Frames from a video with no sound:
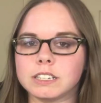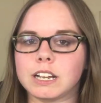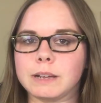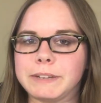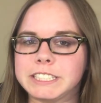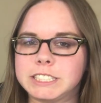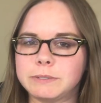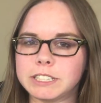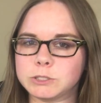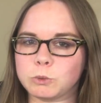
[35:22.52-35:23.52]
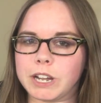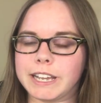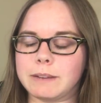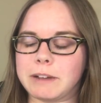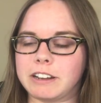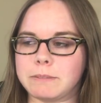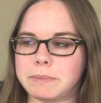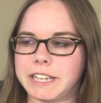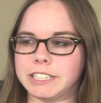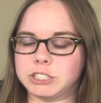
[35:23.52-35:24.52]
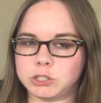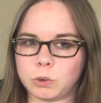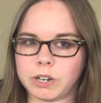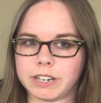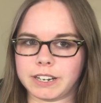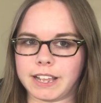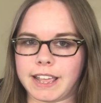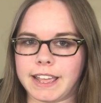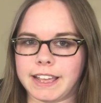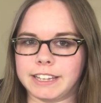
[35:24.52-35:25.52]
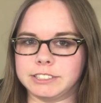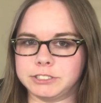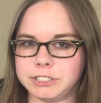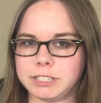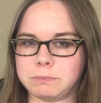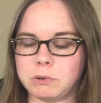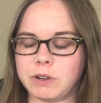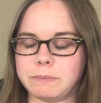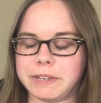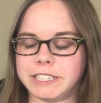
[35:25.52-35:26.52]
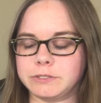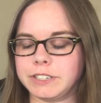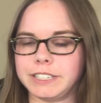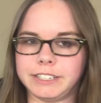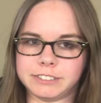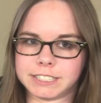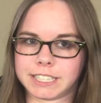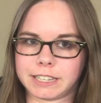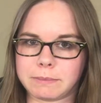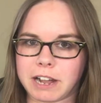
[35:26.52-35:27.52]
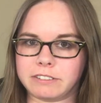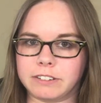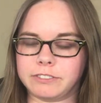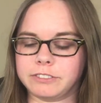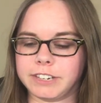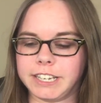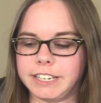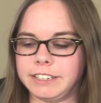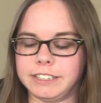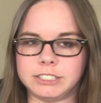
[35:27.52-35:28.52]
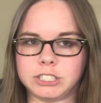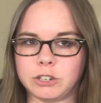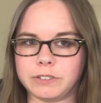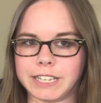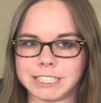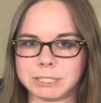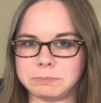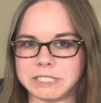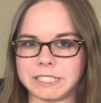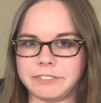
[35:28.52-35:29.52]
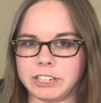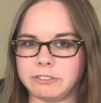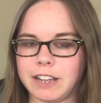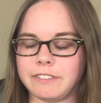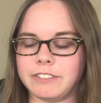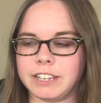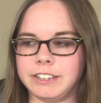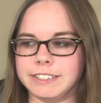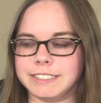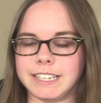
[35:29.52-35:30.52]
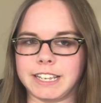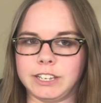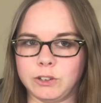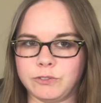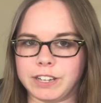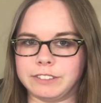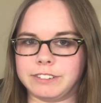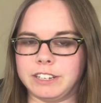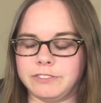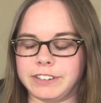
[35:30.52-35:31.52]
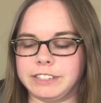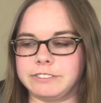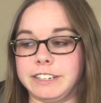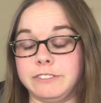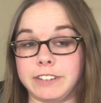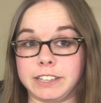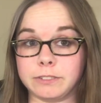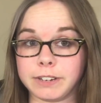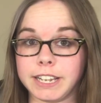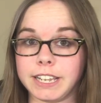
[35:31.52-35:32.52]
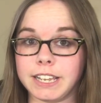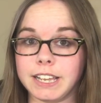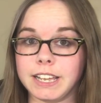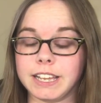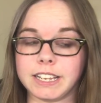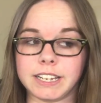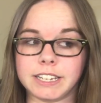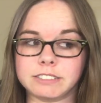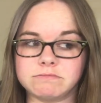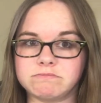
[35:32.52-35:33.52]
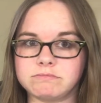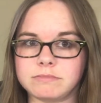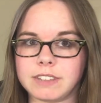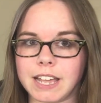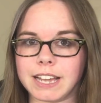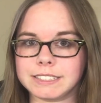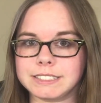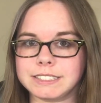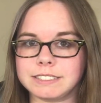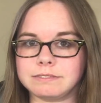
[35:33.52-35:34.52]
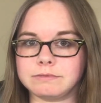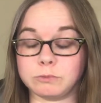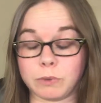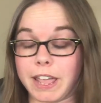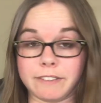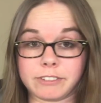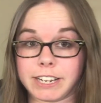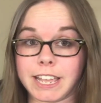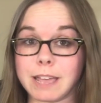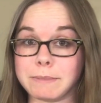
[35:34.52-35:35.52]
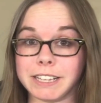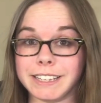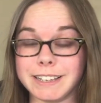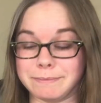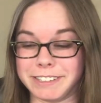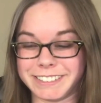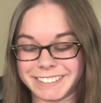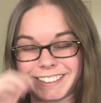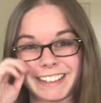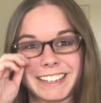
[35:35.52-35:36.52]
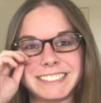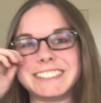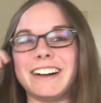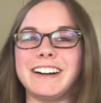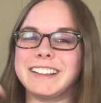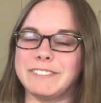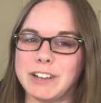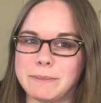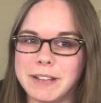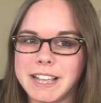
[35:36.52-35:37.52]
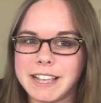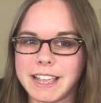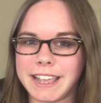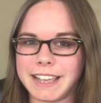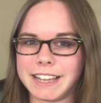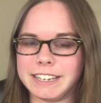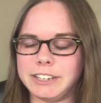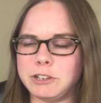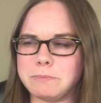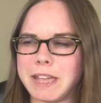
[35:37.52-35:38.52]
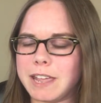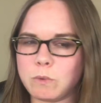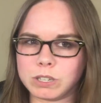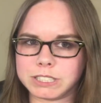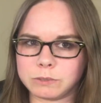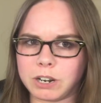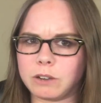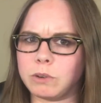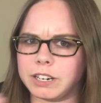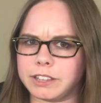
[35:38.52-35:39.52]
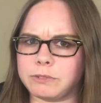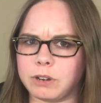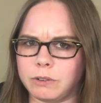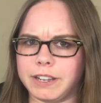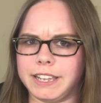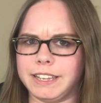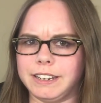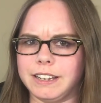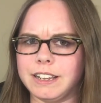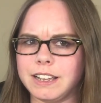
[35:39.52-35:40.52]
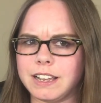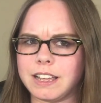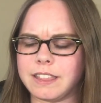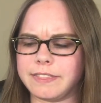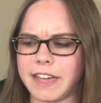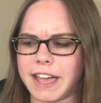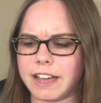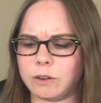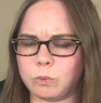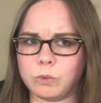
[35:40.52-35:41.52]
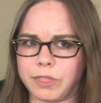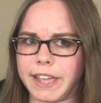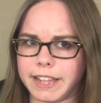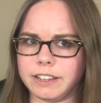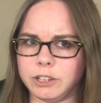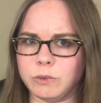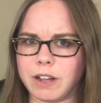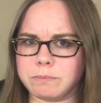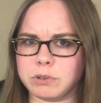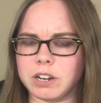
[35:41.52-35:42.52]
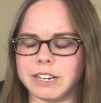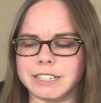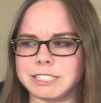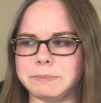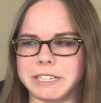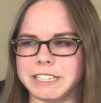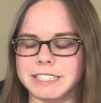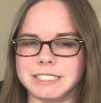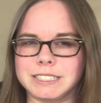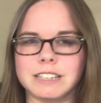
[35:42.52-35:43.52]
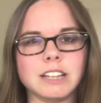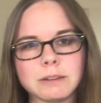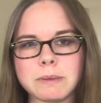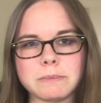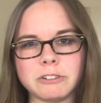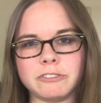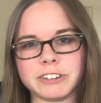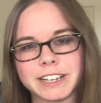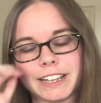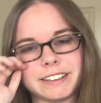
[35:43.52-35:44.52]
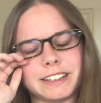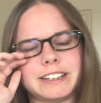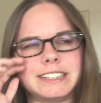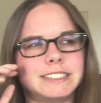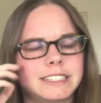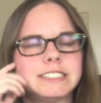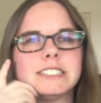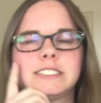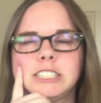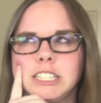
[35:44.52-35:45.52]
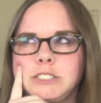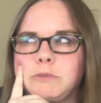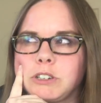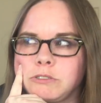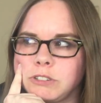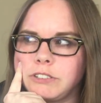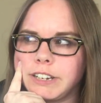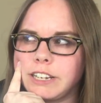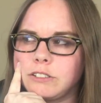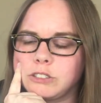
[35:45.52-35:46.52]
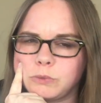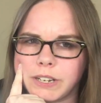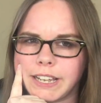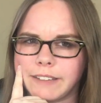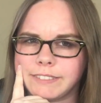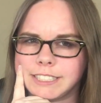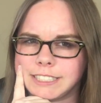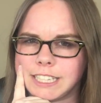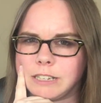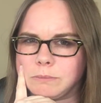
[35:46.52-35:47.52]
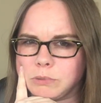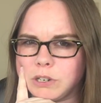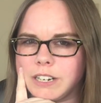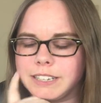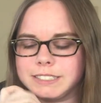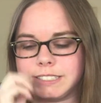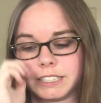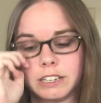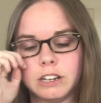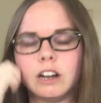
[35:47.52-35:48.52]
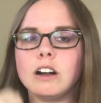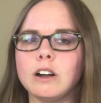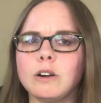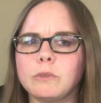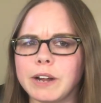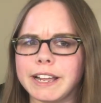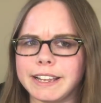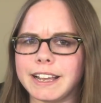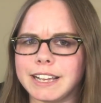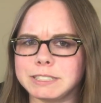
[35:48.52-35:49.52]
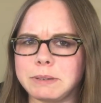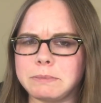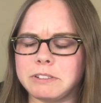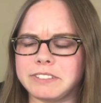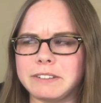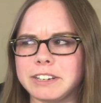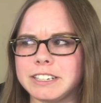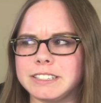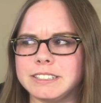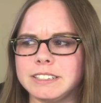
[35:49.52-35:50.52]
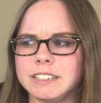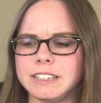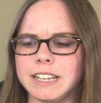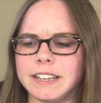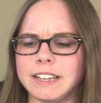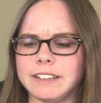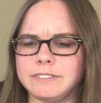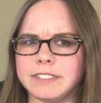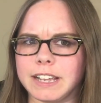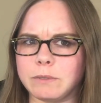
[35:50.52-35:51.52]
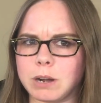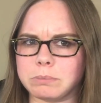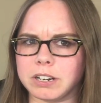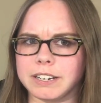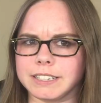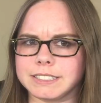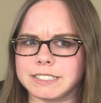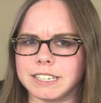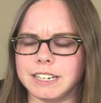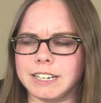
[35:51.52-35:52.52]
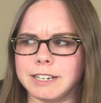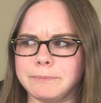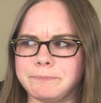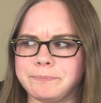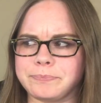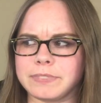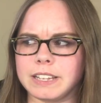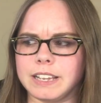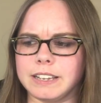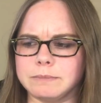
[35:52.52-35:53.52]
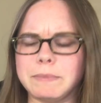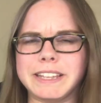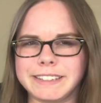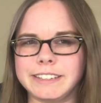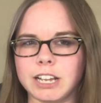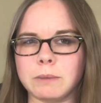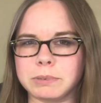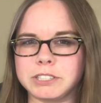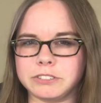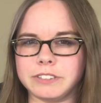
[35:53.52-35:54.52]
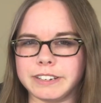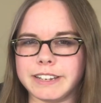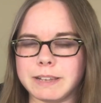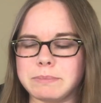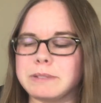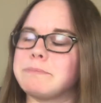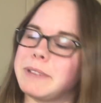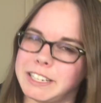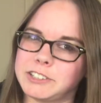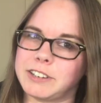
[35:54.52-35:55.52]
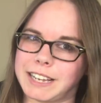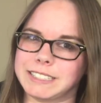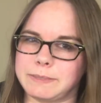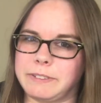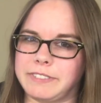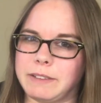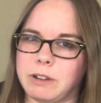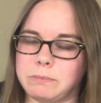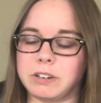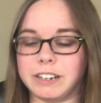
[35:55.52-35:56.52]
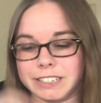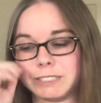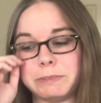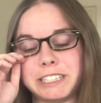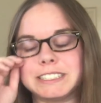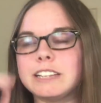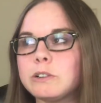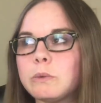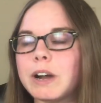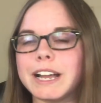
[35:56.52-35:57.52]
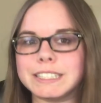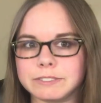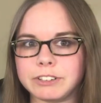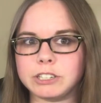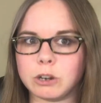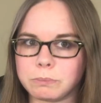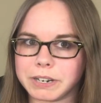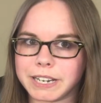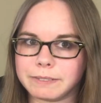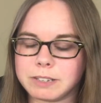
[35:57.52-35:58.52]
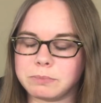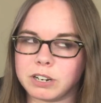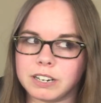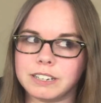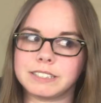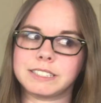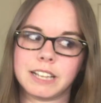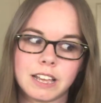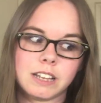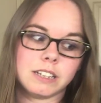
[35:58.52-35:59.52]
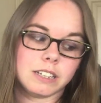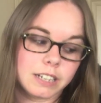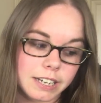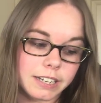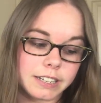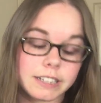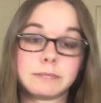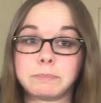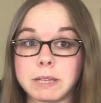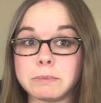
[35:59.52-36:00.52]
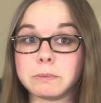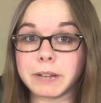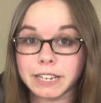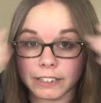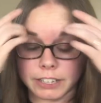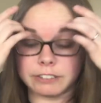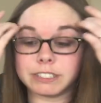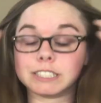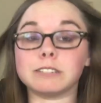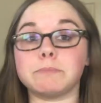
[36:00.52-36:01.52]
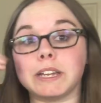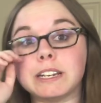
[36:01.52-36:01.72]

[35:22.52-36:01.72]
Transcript: I mean, she was right about it being short and to the point, because really you just say the power of three, you show that specific graphic, you say you find three who find three who find three, and that's every MLM. That's all of them. And you may once in a while want to throw in that you have products, because a lot of people will forget, like, is this just recruiting or do I have to sell products? It's like, oh right, yeah, ask people if they want products. Mainly the opportunity, but make sure to ask them if they want products, because otherwise if we don't bring up the products, people might accuse us of being a